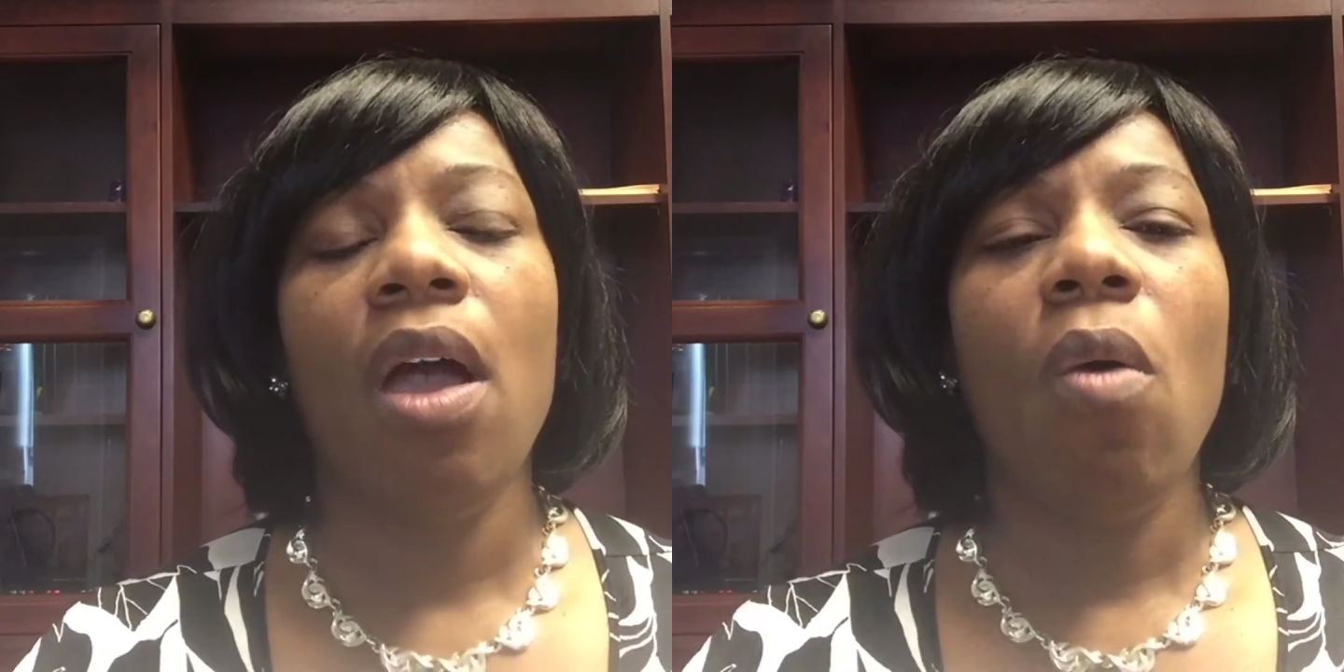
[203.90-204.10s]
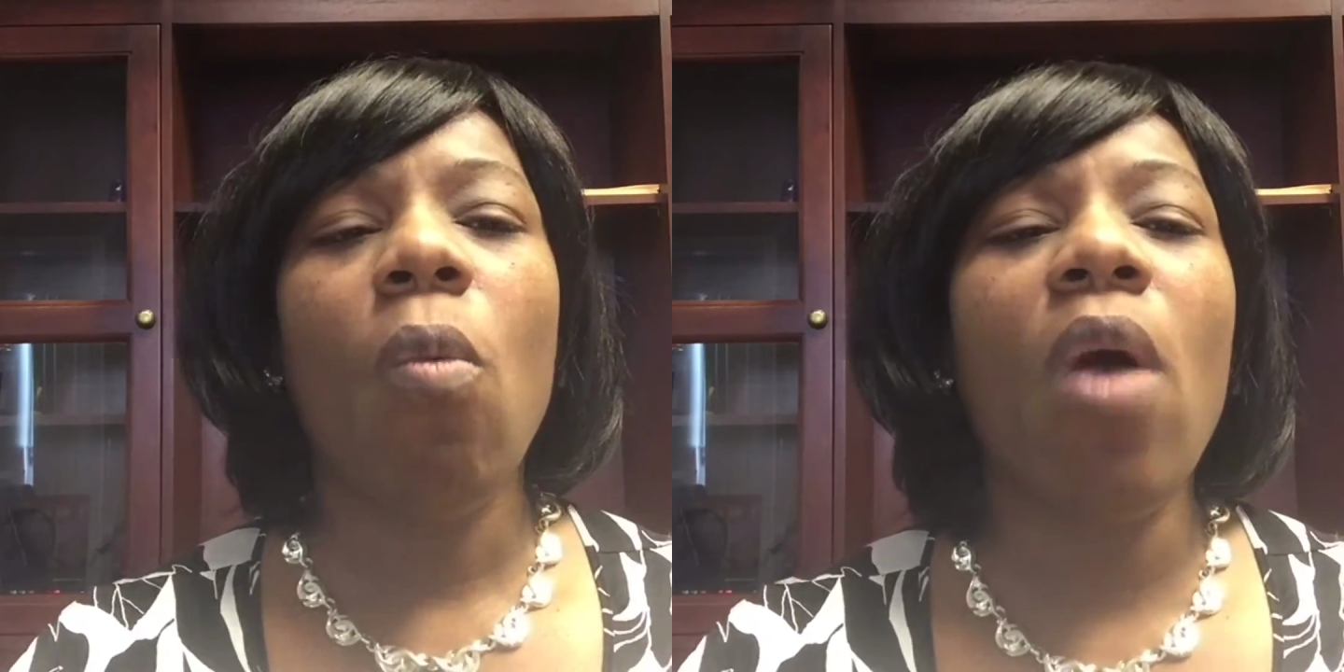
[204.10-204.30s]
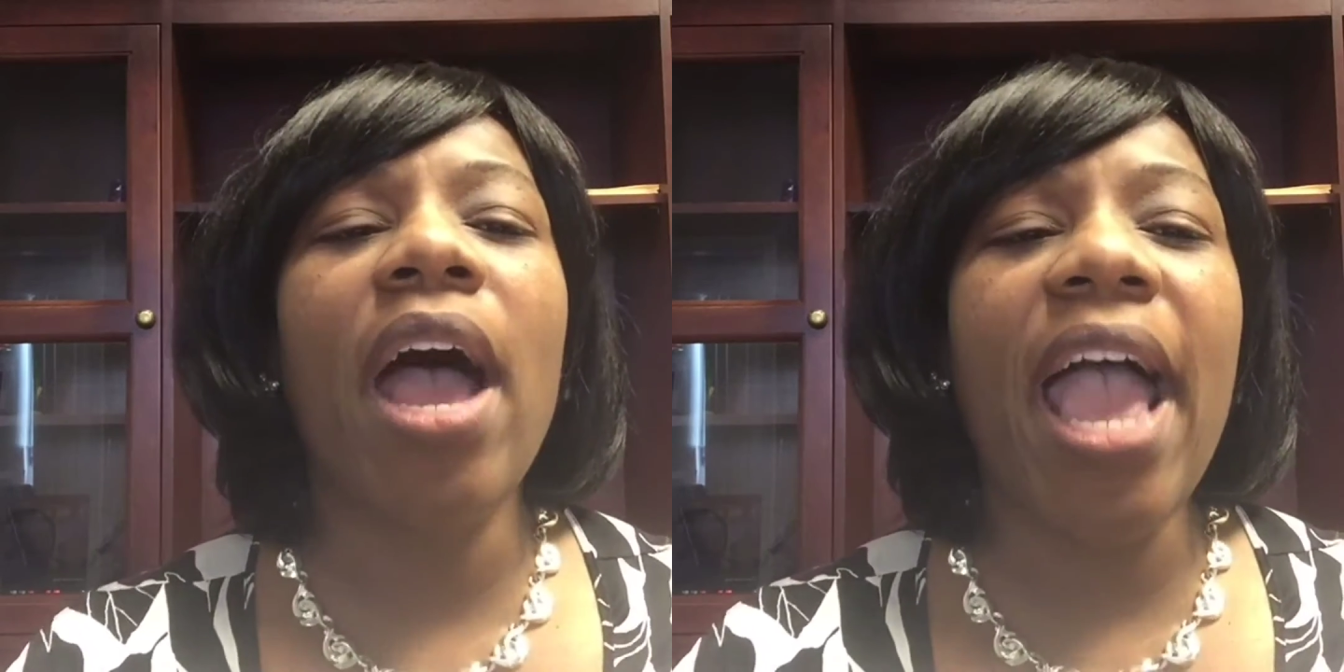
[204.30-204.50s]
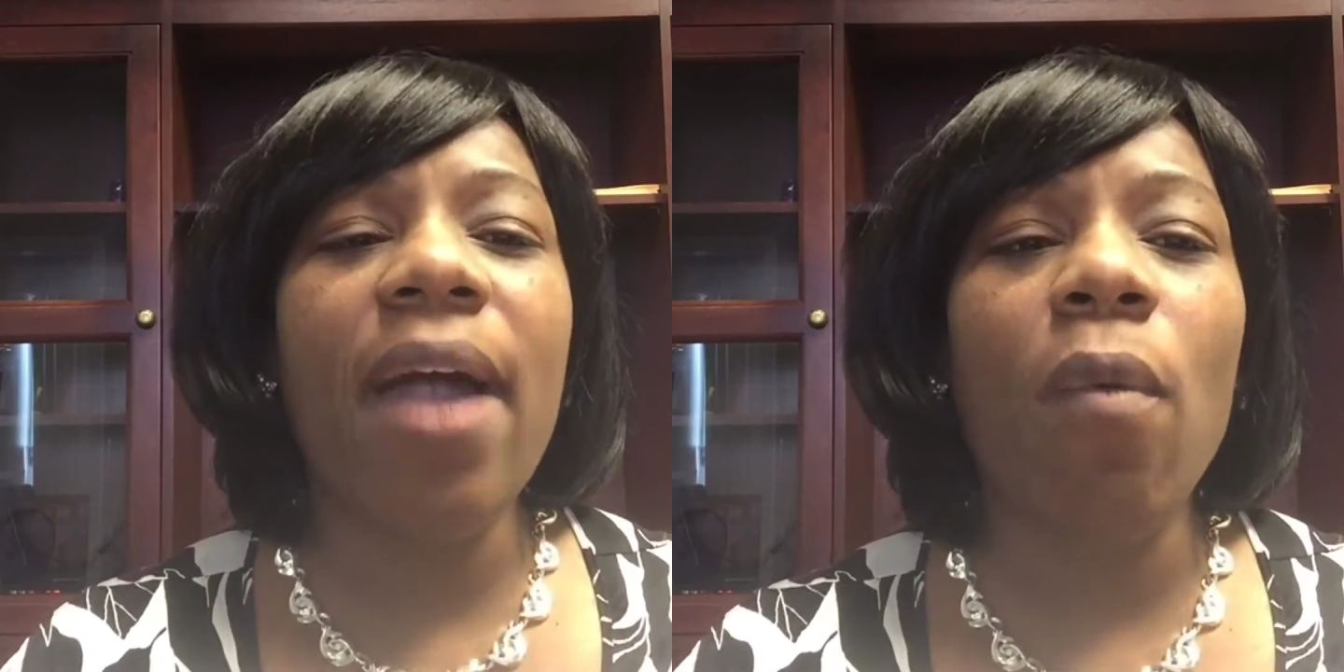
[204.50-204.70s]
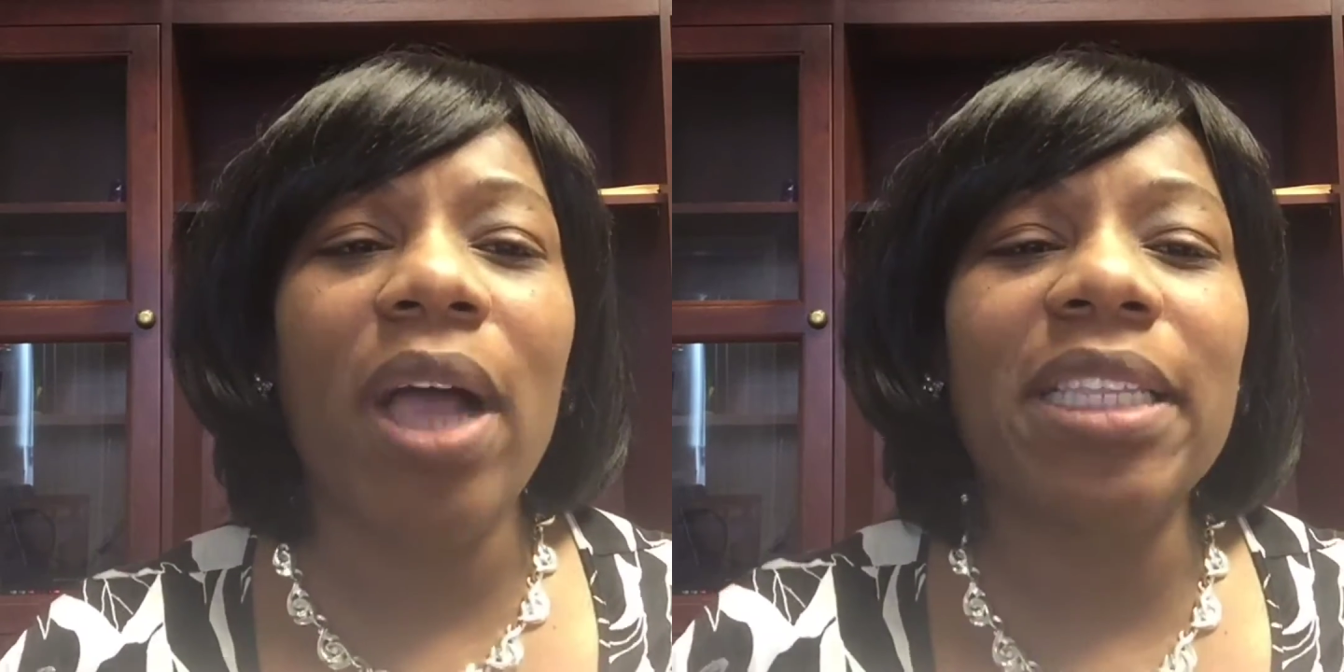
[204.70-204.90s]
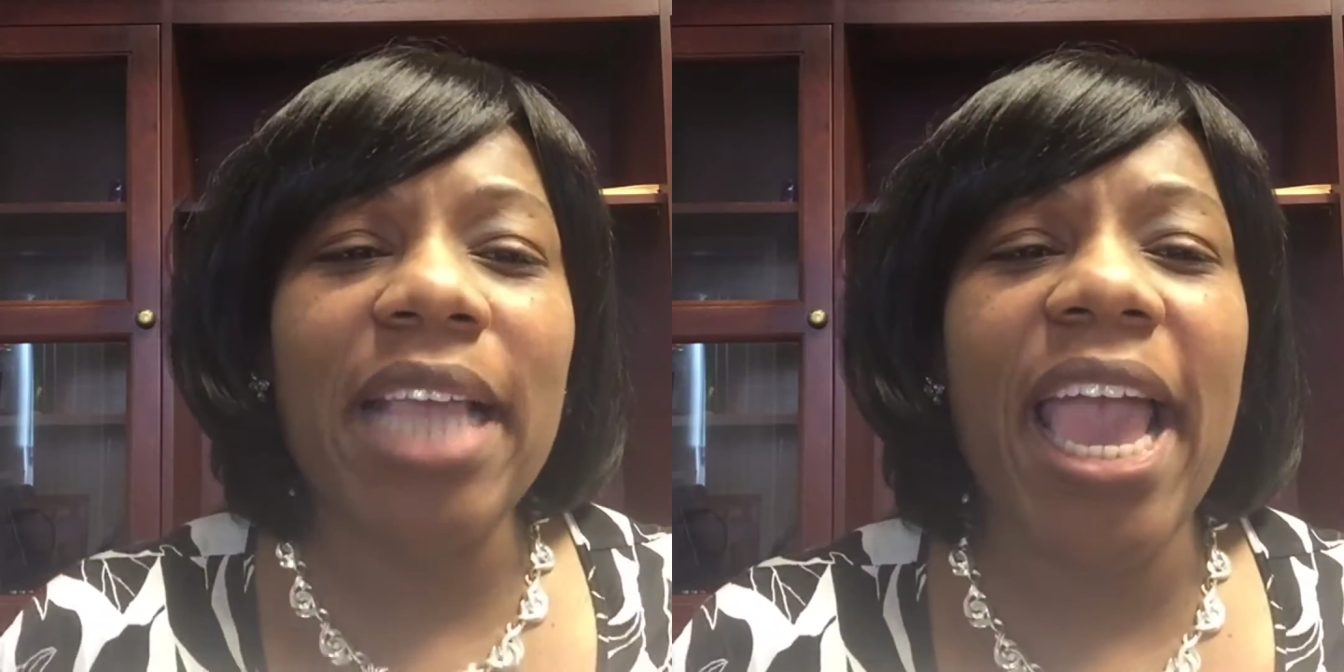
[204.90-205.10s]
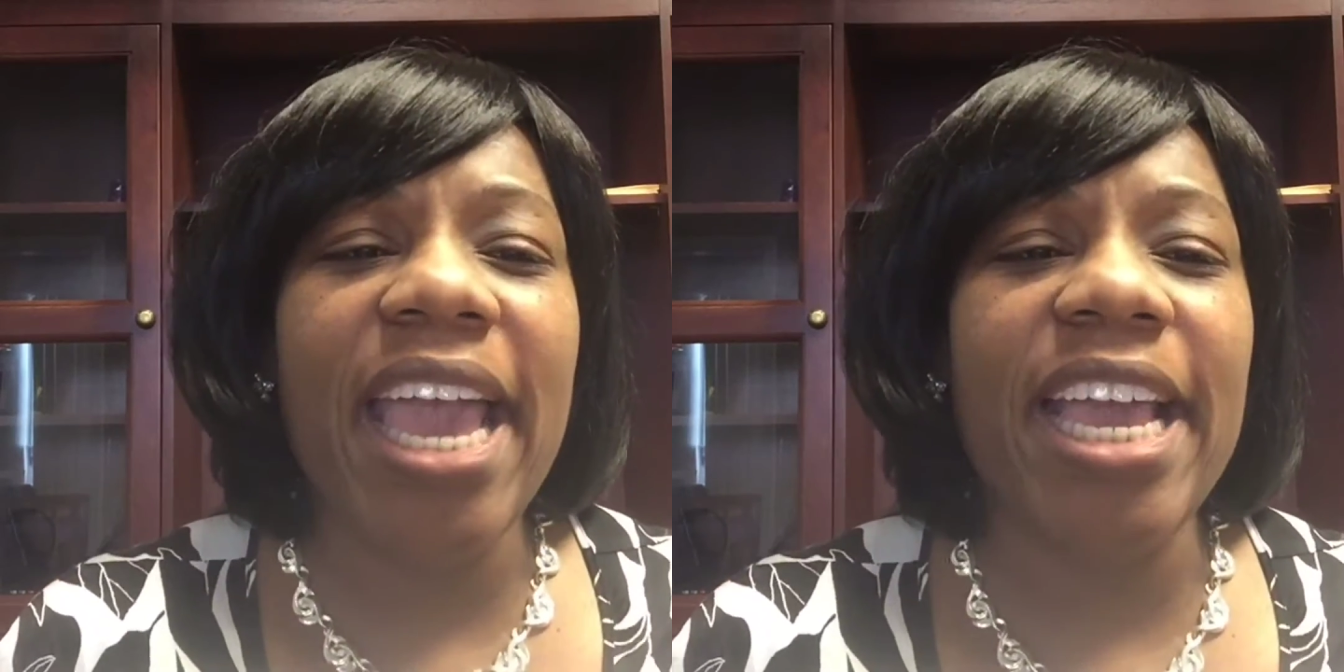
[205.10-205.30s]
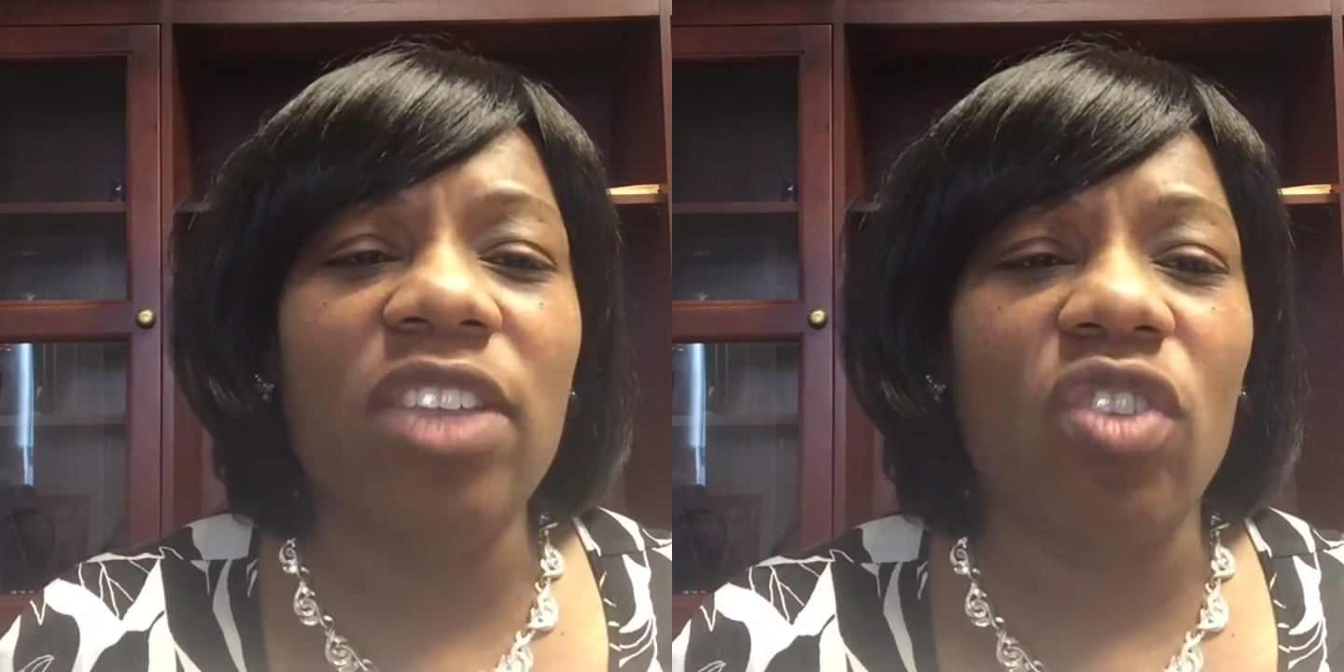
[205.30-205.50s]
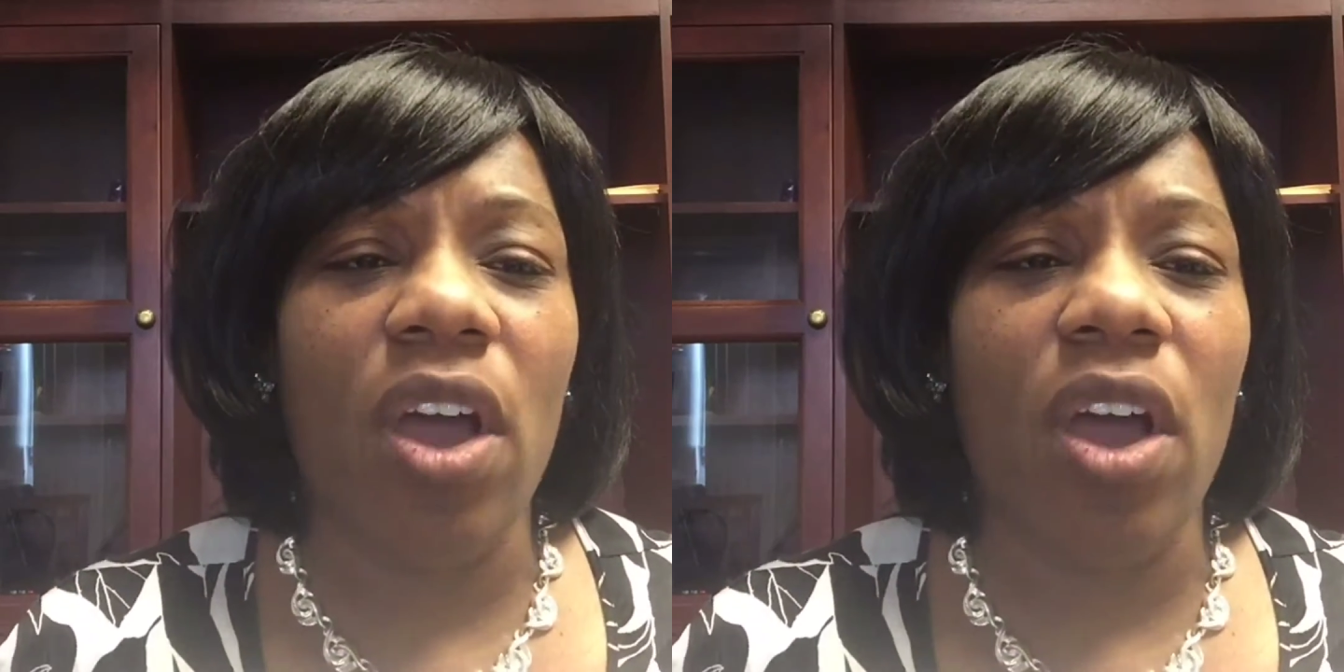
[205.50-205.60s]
what age